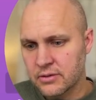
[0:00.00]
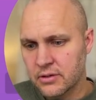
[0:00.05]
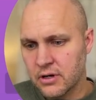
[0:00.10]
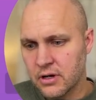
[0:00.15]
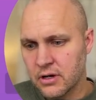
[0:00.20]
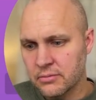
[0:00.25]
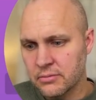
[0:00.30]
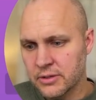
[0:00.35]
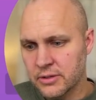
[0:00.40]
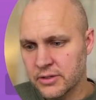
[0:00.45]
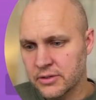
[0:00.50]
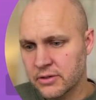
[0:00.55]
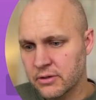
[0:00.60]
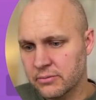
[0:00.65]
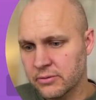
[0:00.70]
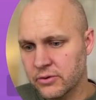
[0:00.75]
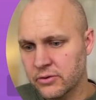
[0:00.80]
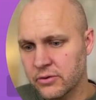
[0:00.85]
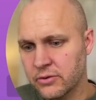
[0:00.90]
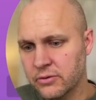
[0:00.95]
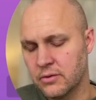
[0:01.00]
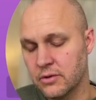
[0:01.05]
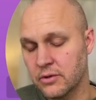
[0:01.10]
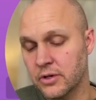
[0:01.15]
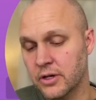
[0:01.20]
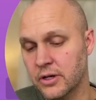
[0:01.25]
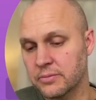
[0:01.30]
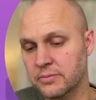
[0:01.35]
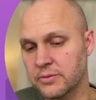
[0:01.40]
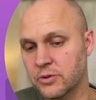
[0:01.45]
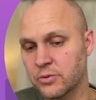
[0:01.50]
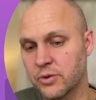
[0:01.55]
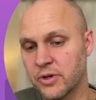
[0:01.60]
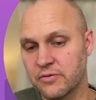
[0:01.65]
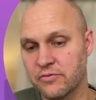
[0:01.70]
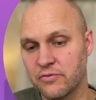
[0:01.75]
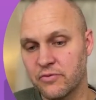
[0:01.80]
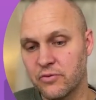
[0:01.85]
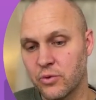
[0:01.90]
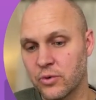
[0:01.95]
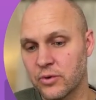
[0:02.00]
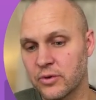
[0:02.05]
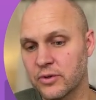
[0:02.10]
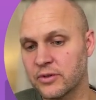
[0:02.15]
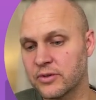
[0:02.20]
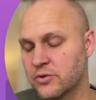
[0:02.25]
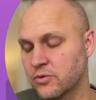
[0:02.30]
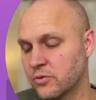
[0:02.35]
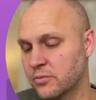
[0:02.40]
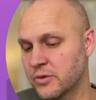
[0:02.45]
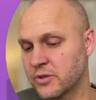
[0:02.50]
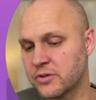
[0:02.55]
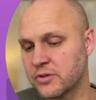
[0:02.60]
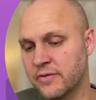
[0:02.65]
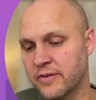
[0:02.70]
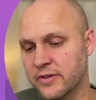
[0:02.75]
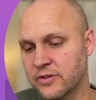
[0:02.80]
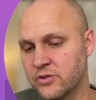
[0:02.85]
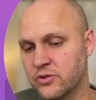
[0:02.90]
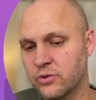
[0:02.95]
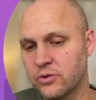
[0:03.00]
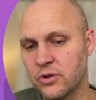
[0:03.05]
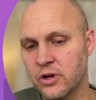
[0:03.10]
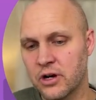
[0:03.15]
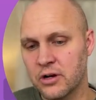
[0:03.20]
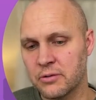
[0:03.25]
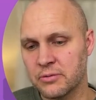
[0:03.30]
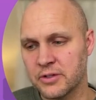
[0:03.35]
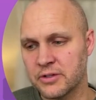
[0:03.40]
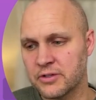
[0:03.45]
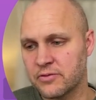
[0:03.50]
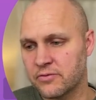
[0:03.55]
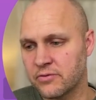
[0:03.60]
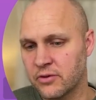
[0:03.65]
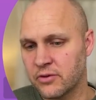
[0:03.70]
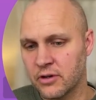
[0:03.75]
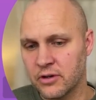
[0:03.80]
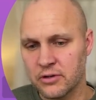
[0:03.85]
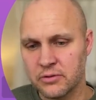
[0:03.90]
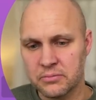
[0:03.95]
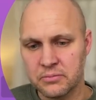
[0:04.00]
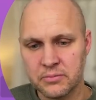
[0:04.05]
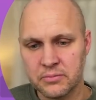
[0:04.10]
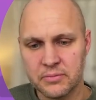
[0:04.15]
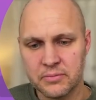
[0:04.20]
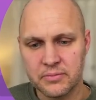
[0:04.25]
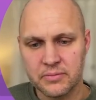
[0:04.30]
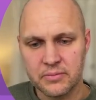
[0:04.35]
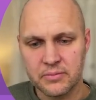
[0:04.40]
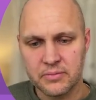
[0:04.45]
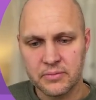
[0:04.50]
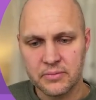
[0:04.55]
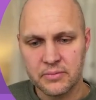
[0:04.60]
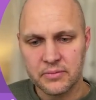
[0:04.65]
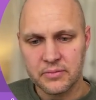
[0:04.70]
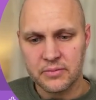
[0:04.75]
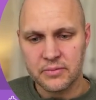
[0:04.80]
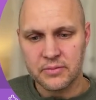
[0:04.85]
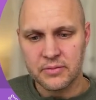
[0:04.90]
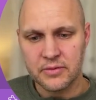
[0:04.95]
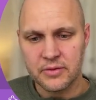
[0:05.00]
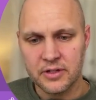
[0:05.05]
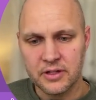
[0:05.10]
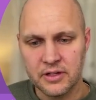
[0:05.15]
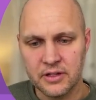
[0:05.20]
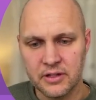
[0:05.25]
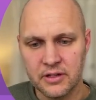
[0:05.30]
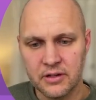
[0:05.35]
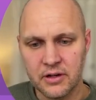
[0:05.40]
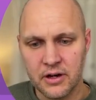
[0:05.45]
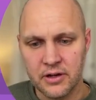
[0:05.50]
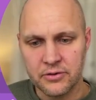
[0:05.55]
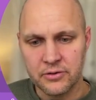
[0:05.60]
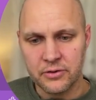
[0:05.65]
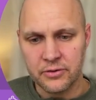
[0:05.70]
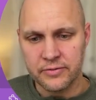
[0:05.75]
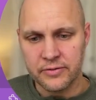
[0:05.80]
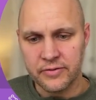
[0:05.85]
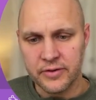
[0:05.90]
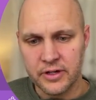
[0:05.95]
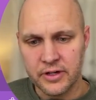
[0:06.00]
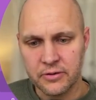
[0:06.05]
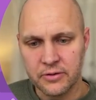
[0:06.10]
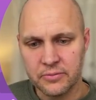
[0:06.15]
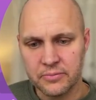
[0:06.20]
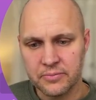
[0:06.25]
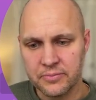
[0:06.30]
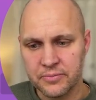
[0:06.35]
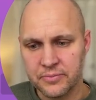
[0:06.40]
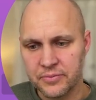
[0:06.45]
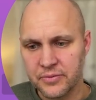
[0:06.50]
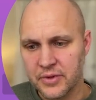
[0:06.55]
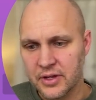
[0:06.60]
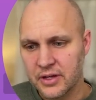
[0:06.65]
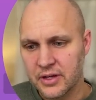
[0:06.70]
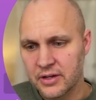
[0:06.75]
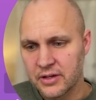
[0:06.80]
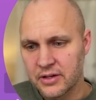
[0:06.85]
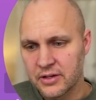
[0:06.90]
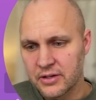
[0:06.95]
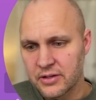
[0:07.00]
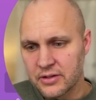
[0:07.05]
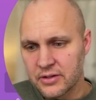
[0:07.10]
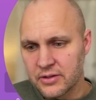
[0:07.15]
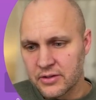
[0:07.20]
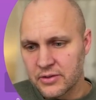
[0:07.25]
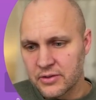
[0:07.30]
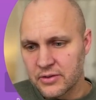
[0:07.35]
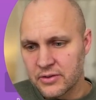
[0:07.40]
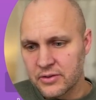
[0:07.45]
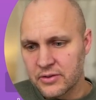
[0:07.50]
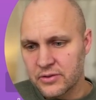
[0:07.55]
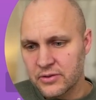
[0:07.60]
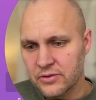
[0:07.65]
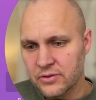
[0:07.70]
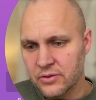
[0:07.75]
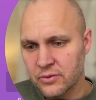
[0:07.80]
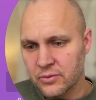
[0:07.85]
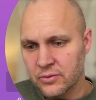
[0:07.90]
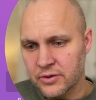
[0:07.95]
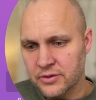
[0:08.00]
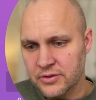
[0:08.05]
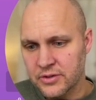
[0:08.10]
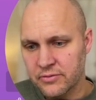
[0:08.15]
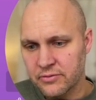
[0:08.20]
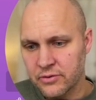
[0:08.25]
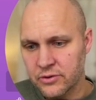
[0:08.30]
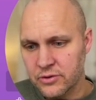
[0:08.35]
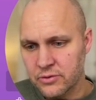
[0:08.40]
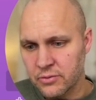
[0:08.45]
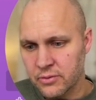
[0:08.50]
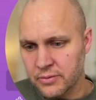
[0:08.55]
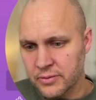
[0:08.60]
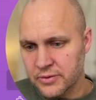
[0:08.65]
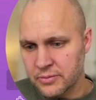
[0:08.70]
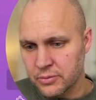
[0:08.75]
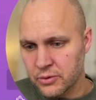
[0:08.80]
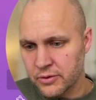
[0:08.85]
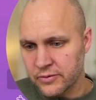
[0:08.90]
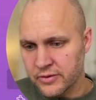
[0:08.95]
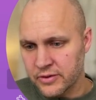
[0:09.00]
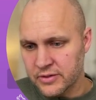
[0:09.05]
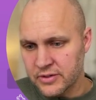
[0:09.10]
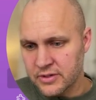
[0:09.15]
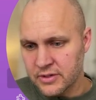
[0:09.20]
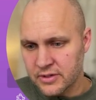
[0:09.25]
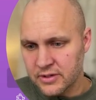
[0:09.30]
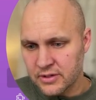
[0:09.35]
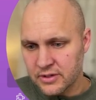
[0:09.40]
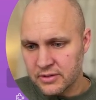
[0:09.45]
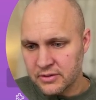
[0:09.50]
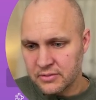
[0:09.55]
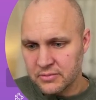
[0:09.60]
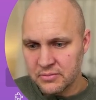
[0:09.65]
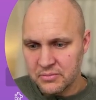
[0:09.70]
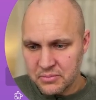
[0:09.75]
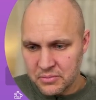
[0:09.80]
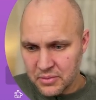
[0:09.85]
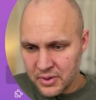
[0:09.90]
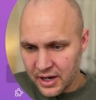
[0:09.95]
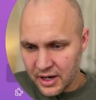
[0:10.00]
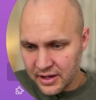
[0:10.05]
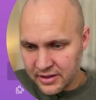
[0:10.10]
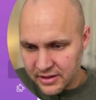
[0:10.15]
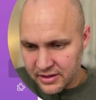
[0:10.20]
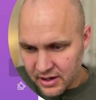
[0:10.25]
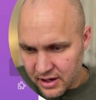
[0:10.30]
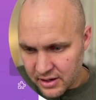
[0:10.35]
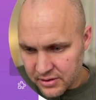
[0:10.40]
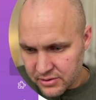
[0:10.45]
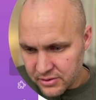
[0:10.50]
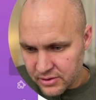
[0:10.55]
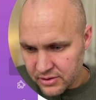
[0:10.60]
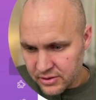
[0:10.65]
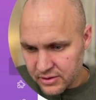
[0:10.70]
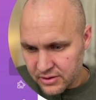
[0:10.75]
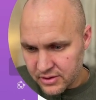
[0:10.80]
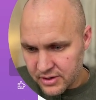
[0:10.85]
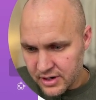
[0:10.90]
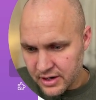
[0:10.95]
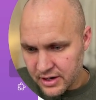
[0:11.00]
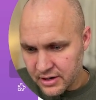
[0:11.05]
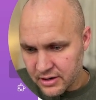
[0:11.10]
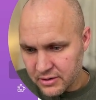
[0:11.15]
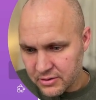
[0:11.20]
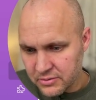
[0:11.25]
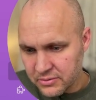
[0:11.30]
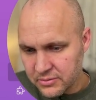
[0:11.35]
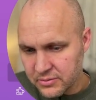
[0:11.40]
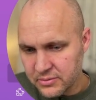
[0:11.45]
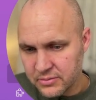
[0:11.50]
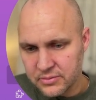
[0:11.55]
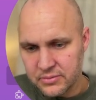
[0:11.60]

comments come through. Okay, so we had 4. So we must have had 2 comments from the author of the video. So whereas the first one was previously by the author, now